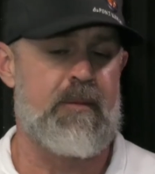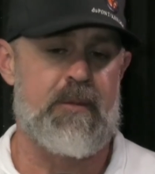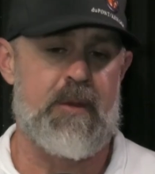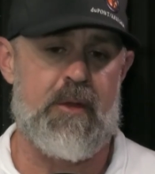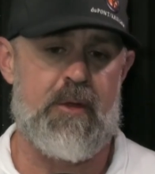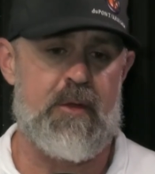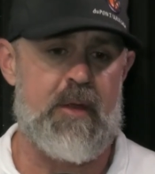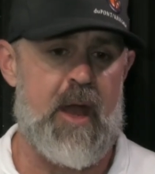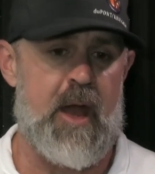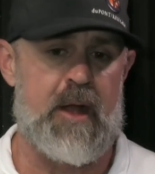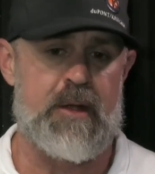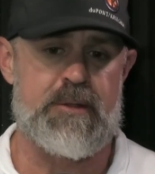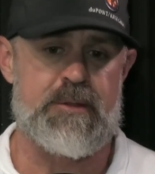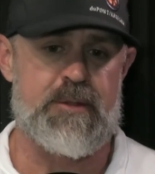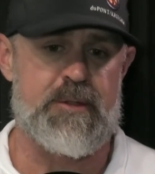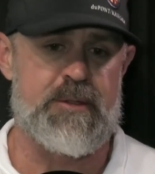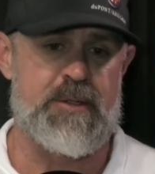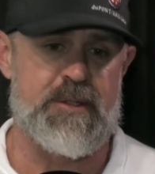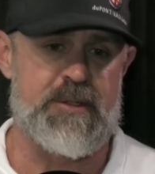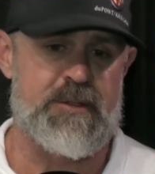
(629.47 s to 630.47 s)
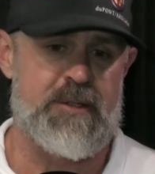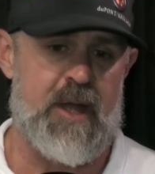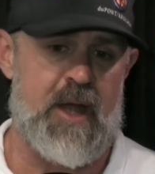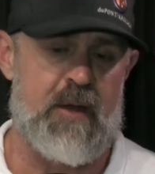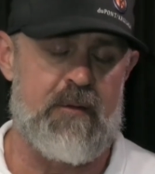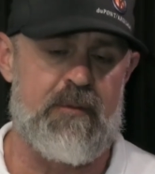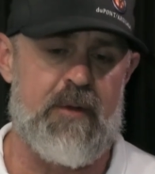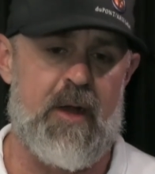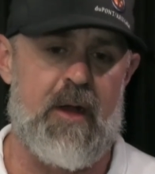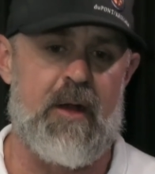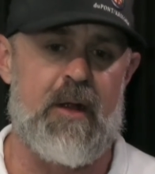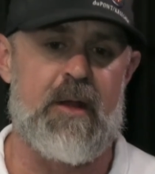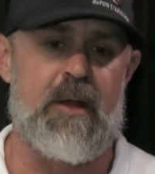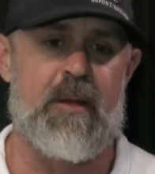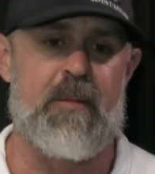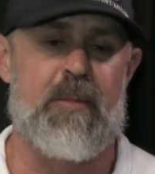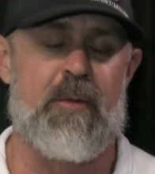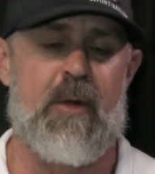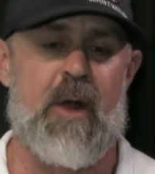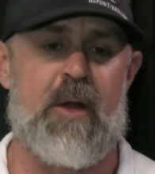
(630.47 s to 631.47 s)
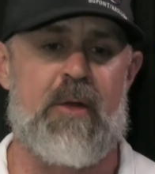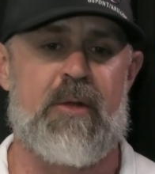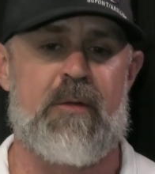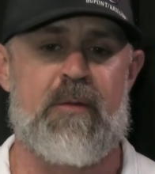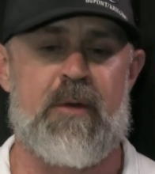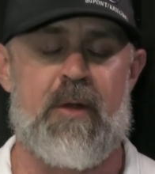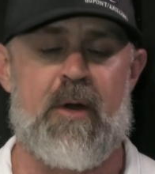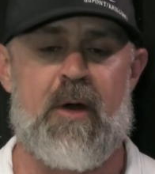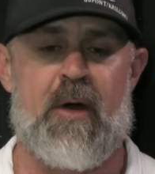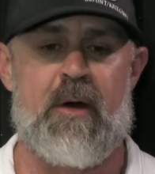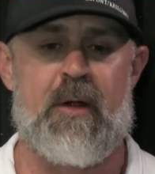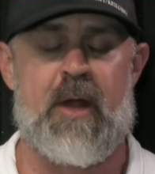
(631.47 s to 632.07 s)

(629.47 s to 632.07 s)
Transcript: The stats are just not very impressive at all,